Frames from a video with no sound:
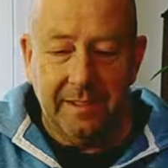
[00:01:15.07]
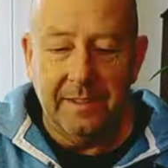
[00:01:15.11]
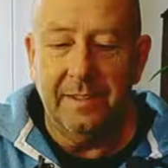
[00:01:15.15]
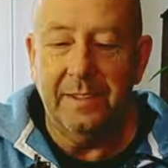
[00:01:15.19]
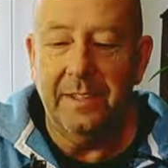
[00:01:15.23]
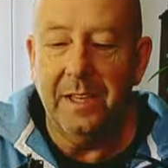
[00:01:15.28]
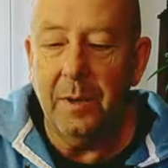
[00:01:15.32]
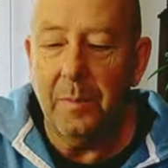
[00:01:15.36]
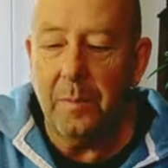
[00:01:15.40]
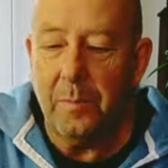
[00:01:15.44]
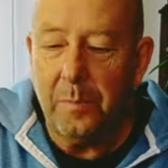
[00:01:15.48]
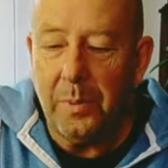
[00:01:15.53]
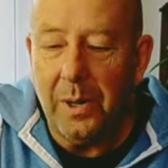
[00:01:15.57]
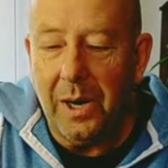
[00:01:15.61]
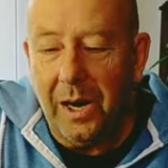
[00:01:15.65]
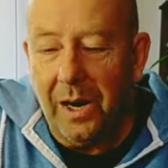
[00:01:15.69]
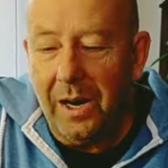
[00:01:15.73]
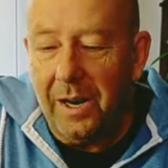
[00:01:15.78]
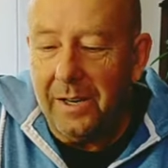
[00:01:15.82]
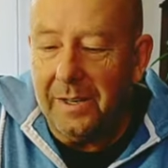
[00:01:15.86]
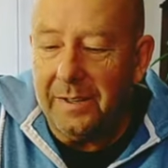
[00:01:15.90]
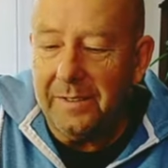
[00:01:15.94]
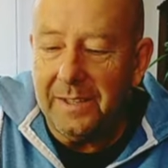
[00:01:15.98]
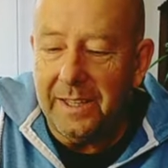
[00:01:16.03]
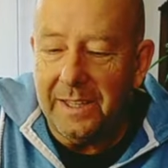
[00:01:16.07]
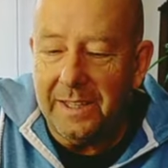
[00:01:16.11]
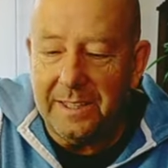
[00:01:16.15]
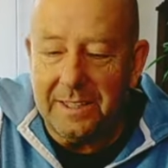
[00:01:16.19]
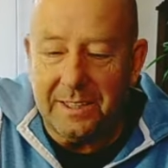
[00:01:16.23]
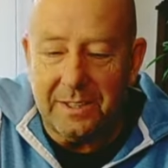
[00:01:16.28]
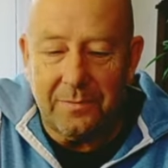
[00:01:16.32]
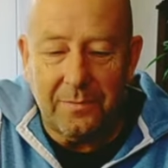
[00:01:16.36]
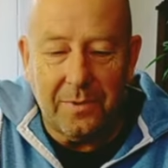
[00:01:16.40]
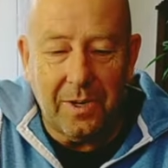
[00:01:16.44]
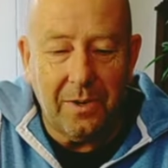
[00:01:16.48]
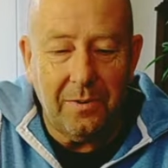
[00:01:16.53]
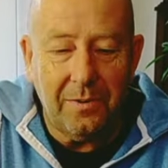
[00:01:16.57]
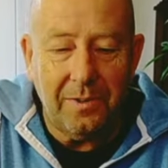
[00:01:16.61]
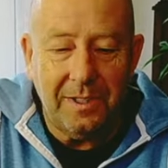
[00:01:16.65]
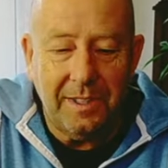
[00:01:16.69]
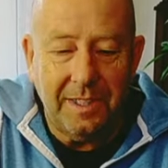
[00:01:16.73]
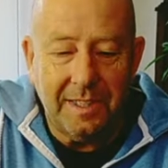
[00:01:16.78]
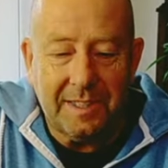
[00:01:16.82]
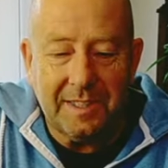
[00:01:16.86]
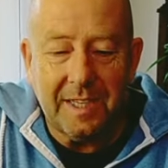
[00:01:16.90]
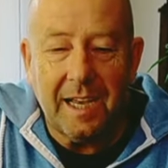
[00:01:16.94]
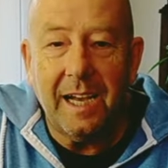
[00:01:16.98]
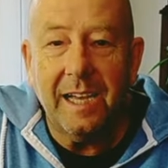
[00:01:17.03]
the part that is very
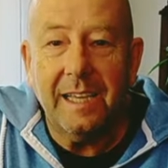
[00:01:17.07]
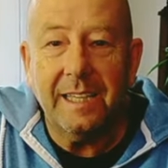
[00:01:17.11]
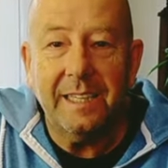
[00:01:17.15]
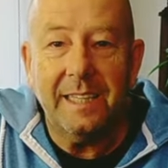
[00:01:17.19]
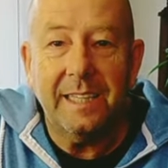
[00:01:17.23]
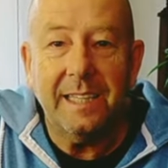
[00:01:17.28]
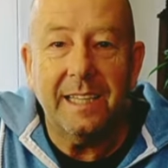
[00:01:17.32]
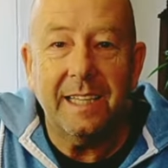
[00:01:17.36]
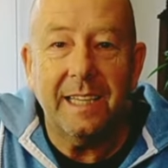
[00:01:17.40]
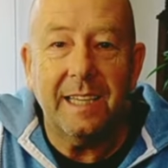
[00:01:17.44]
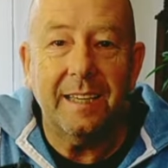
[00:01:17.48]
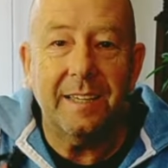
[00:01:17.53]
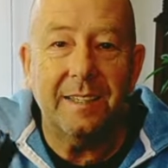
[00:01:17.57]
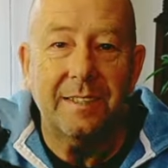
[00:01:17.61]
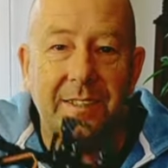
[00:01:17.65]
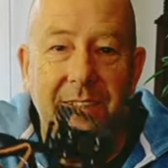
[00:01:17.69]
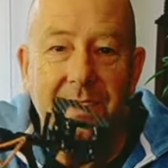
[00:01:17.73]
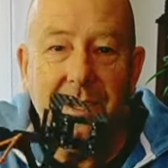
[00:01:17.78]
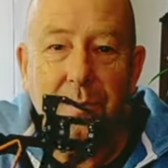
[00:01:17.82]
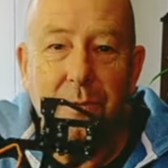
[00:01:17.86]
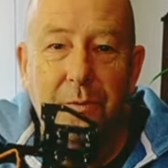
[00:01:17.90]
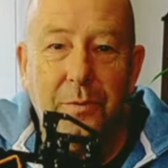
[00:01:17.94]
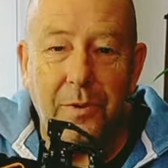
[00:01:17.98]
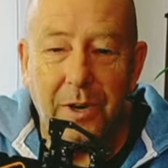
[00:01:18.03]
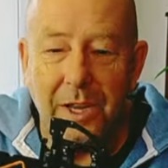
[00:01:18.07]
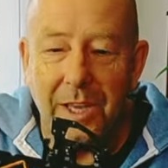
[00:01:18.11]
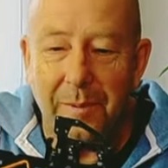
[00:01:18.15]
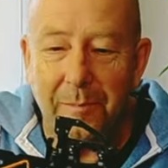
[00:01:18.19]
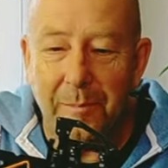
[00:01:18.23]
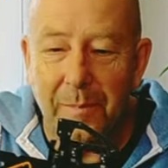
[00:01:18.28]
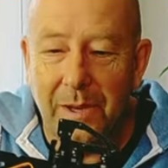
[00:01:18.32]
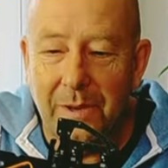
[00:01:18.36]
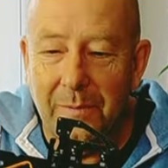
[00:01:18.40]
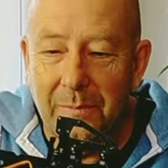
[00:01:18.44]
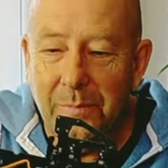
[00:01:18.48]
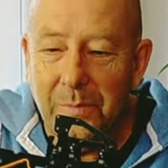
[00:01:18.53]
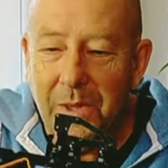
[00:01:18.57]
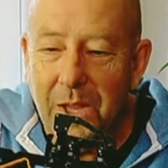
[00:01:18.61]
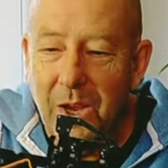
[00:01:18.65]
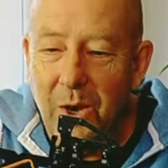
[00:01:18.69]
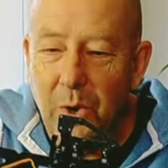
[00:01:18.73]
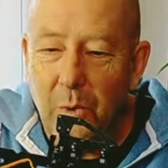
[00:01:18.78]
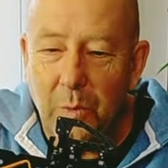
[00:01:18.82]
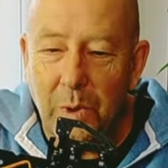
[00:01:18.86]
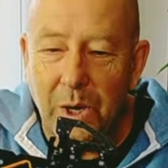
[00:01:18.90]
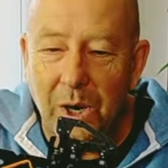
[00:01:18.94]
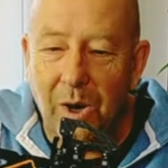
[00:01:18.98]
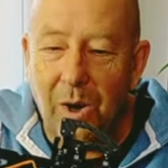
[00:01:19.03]
deciding is the frame,
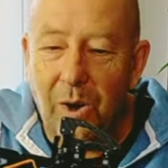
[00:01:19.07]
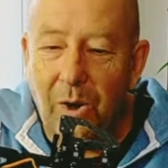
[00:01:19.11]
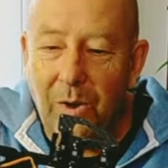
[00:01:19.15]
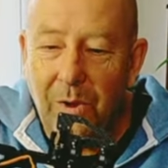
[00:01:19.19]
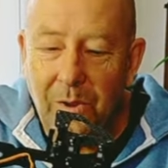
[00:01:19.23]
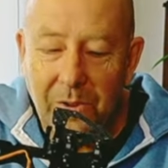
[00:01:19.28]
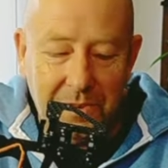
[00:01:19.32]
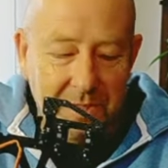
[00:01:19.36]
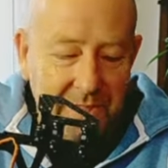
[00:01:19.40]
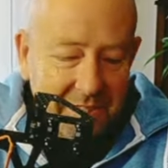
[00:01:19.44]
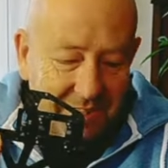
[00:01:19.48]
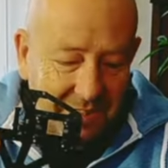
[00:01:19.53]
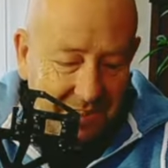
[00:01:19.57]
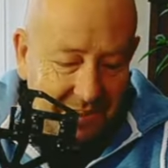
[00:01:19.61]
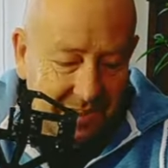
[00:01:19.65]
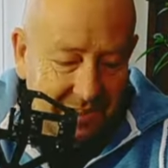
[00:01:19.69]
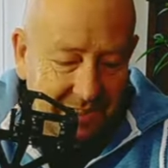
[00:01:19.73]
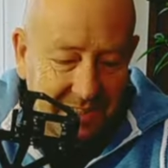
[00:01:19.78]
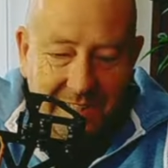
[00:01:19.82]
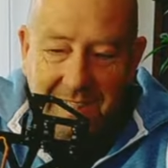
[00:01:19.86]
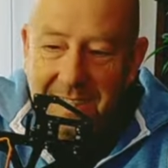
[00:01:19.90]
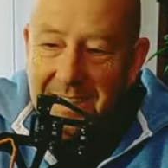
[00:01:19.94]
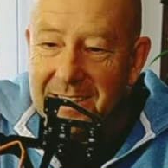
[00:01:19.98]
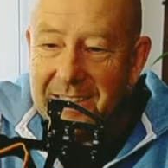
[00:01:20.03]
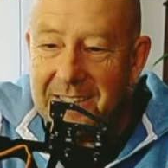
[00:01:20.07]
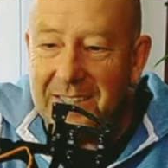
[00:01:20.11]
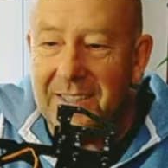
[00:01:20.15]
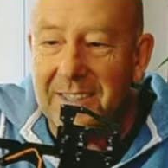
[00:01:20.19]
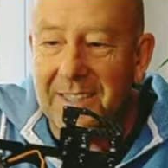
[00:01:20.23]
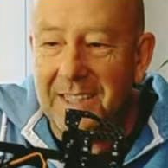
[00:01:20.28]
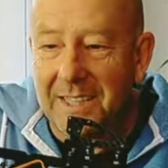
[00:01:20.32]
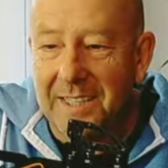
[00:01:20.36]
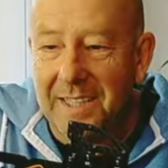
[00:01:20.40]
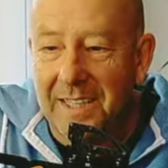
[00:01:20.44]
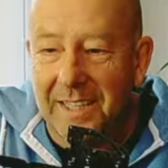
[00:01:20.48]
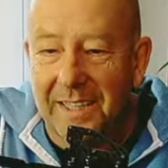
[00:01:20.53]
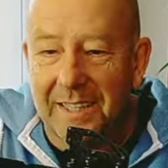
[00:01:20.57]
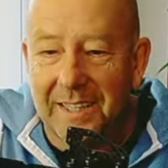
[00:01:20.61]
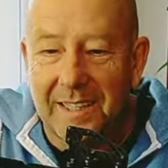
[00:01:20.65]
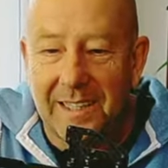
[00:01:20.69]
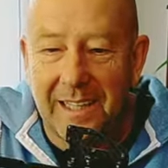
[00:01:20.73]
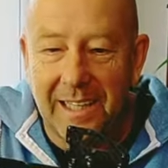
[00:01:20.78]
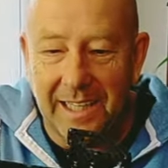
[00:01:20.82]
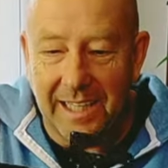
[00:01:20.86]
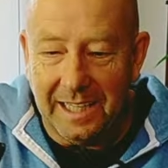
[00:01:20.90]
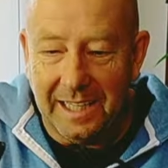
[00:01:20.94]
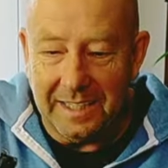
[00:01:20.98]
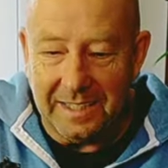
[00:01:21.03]
where all this is sitting
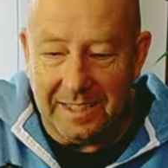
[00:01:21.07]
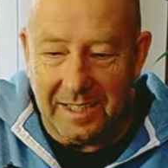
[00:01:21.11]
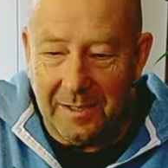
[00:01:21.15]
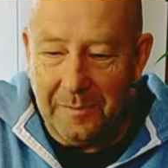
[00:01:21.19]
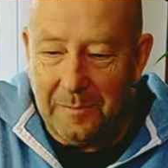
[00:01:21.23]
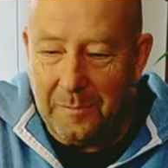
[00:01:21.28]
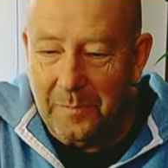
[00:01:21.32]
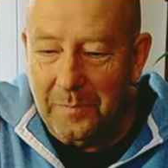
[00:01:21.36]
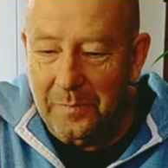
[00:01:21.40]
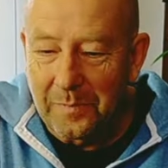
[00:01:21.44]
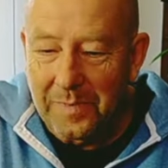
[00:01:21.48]
later.